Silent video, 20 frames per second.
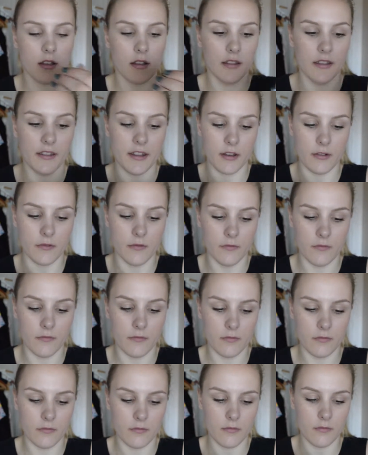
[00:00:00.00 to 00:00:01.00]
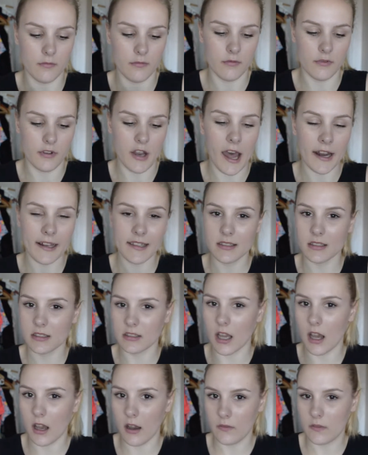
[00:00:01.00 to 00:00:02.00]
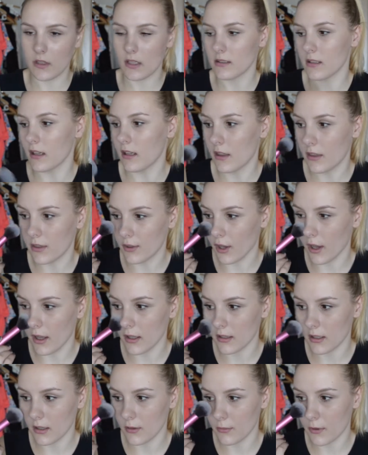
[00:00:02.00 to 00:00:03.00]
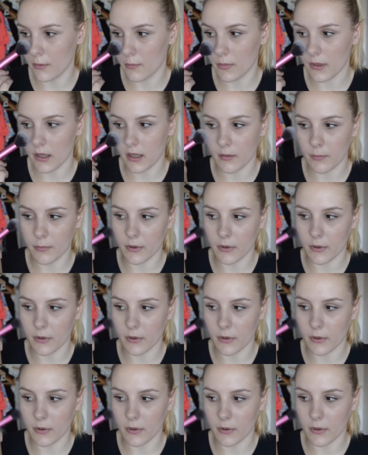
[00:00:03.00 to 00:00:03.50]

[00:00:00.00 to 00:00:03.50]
they're not as soft as I thought they would be,